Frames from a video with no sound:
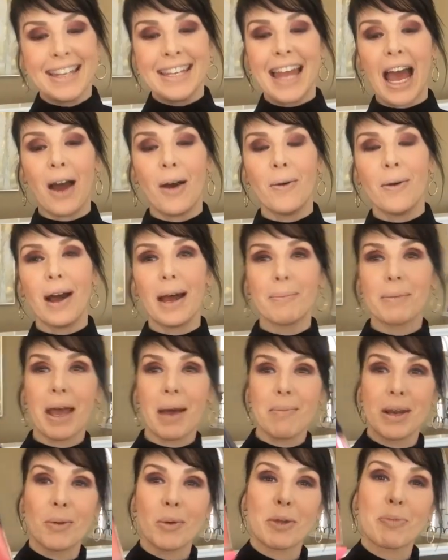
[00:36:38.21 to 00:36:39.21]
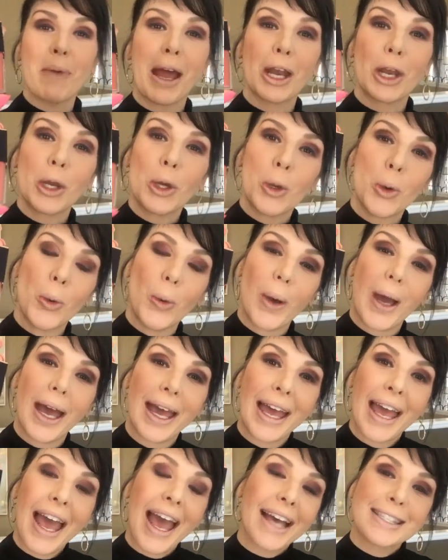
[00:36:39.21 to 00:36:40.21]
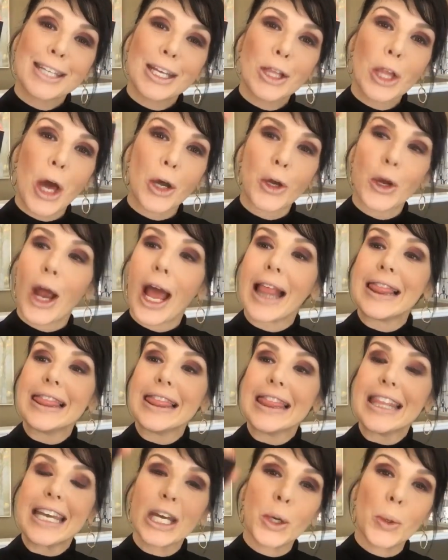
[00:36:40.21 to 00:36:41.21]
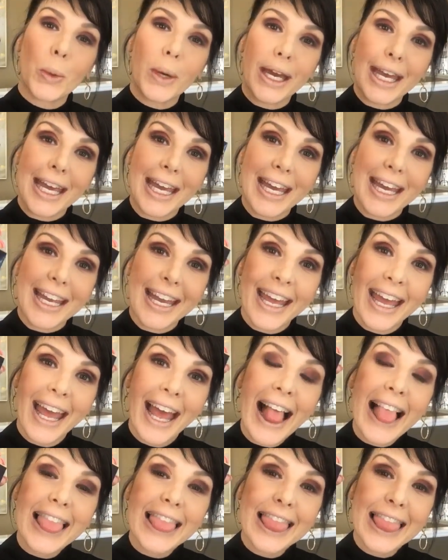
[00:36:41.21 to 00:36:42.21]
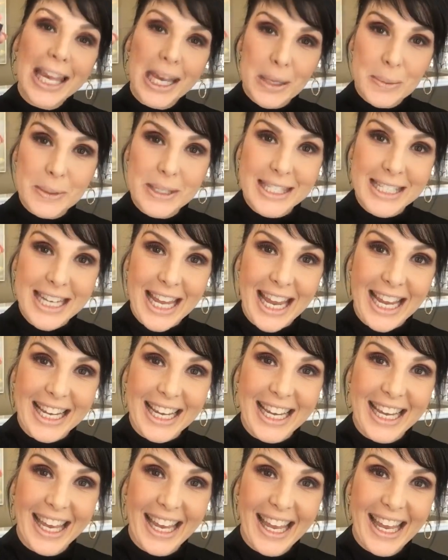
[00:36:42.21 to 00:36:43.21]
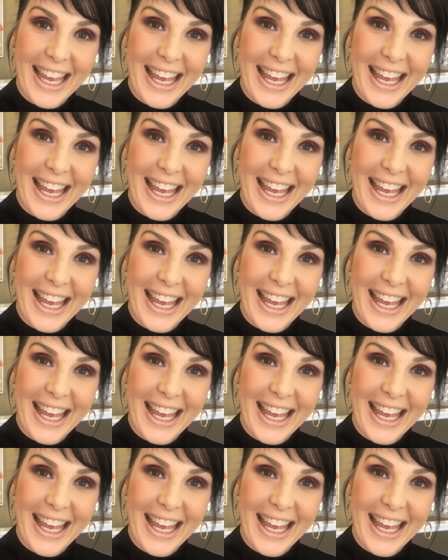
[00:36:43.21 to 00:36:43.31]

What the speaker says: Now I'm coming in with my new Estee Lauder liquid lipstick